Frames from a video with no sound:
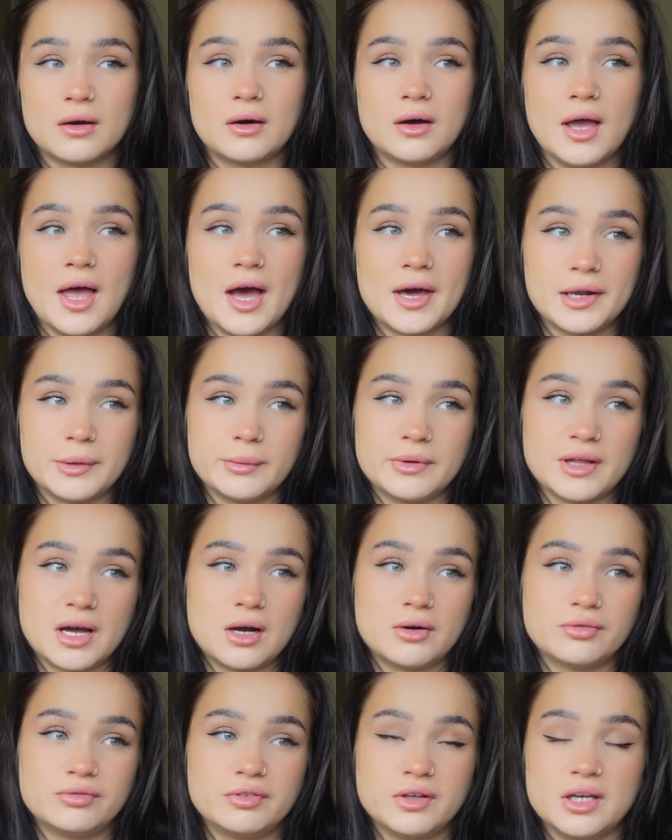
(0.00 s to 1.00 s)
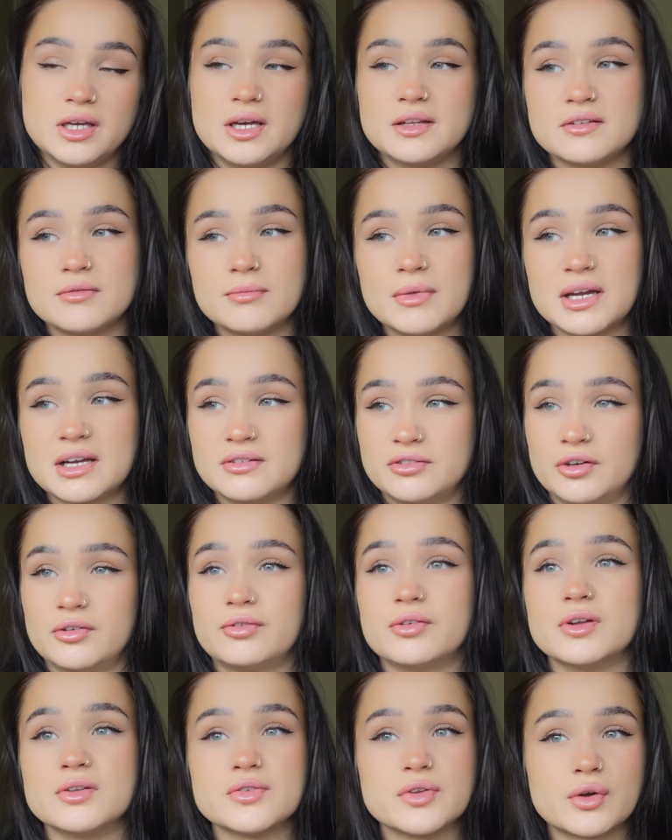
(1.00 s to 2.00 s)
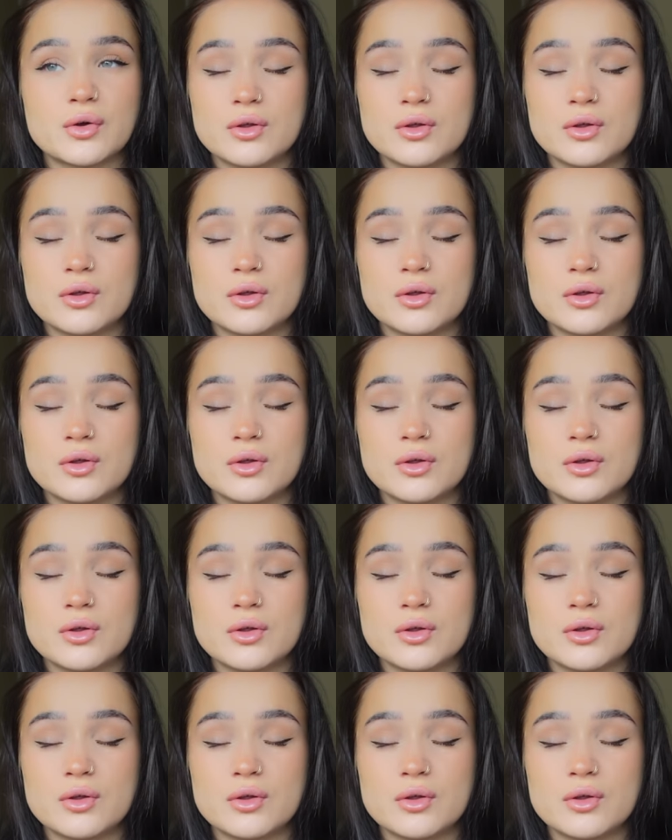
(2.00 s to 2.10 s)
I had it with Alfie. It didn't make a difference.